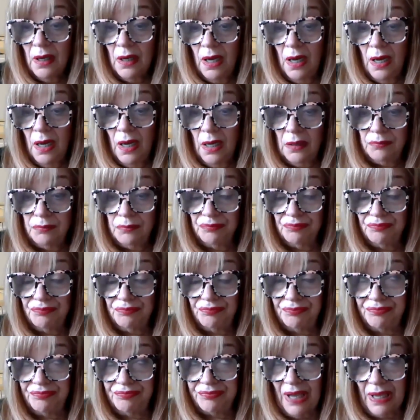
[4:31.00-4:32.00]

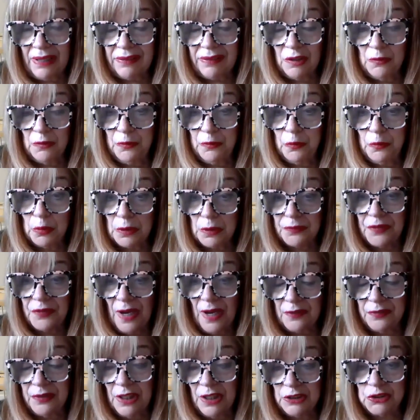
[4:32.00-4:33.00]
I think 400 or
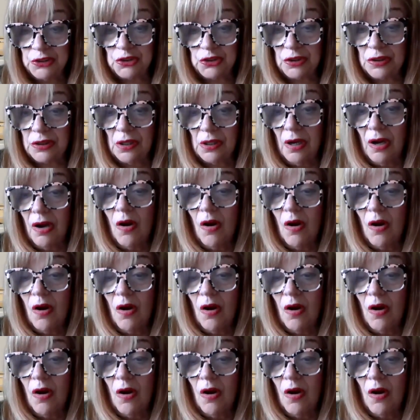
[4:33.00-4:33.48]
500